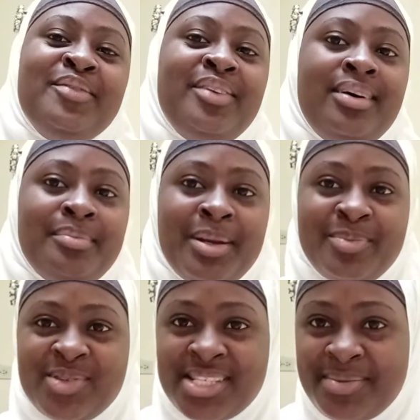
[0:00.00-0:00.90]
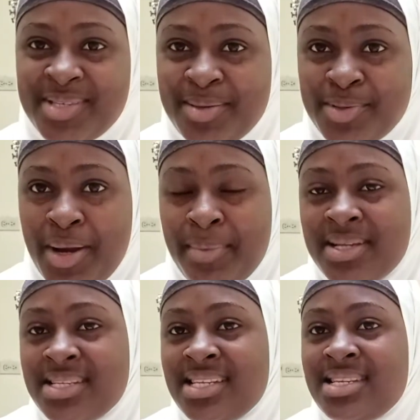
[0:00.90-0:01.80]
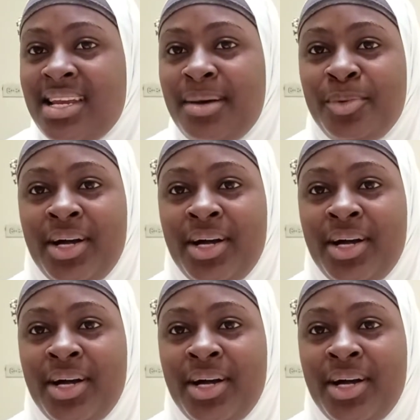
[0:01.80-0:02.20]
For all my Muslim subscribers, assalamu